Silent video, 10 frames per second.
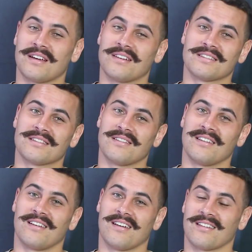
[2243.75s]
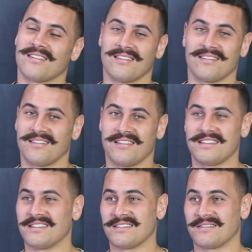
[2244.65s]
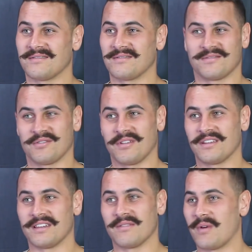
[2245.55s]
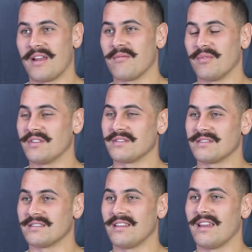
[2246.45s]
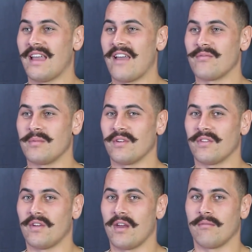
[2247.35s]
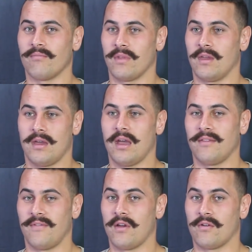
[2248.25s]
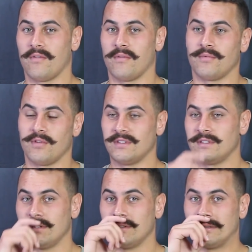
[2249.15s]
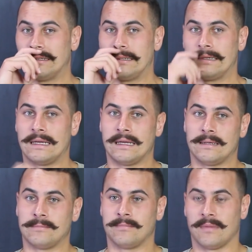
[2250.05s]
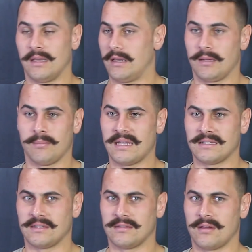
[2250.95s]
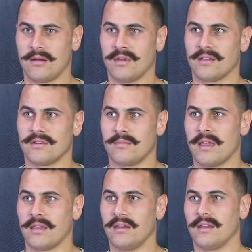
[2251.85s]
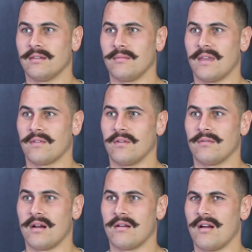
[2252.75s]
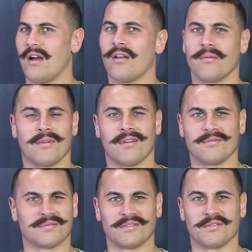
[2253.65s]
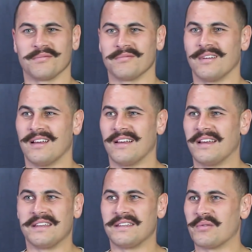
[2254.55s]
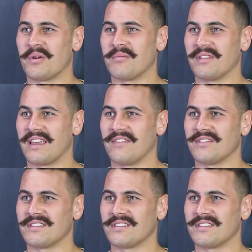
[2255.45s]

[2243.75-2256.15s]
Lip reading: So I was just like, this is surely one of the boys was having me on. So I had the phone call from Tristan. Basically told me, he goes, oh mate, can you get to Mascot? And I'm still didn't want to believe it.